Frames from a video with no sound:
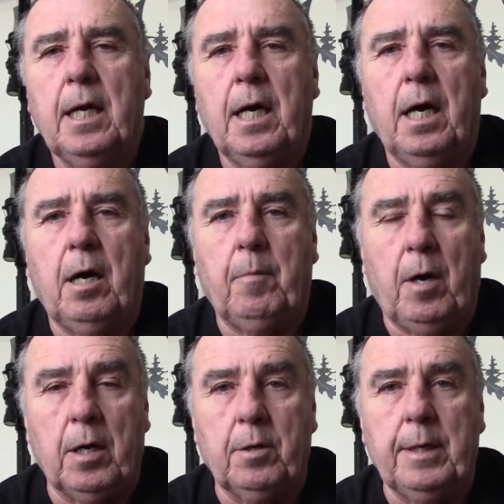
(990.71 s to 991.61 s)

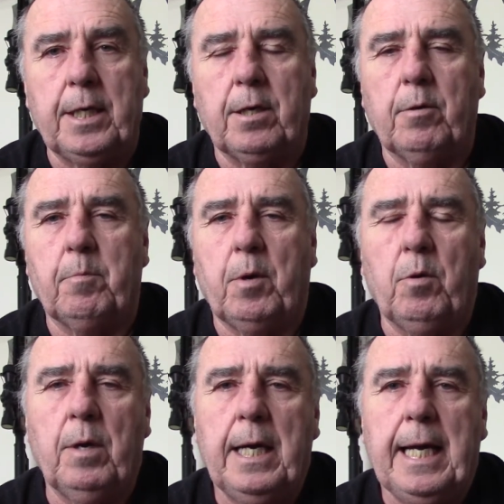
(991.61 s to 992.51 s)
on a recurve
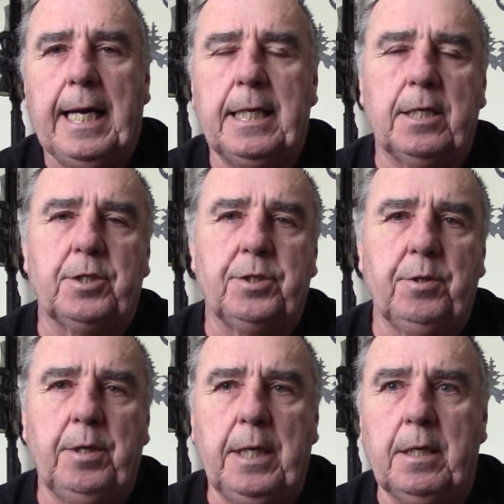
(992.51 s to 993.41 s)
bow, and they're
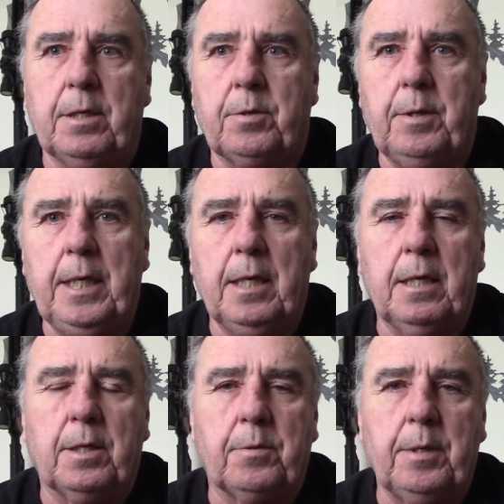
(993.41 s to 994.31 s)
shooting
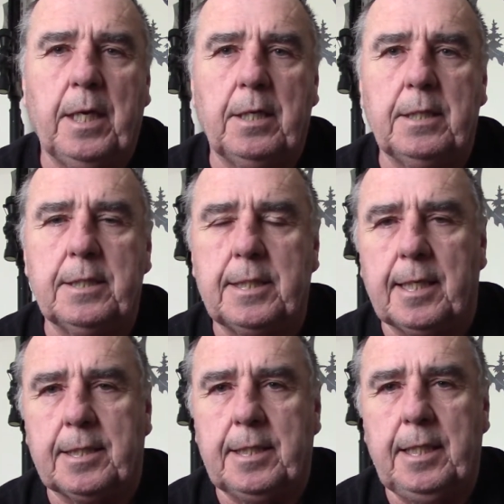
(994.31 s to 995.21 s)

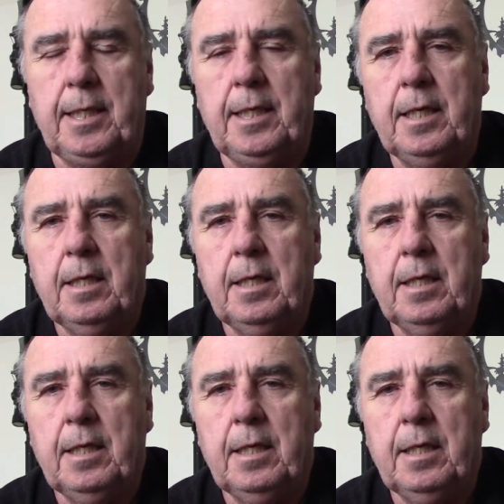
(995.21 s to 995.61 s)
360